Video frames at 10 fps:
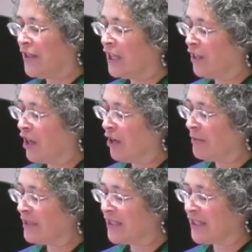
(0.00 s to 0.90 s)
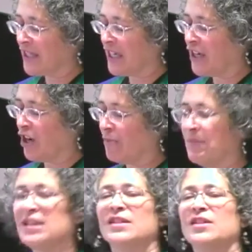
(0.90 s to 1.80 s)
The alarmists in our
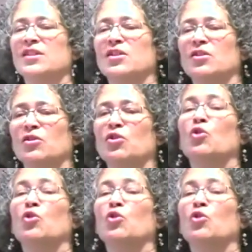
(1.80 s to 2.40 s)
midst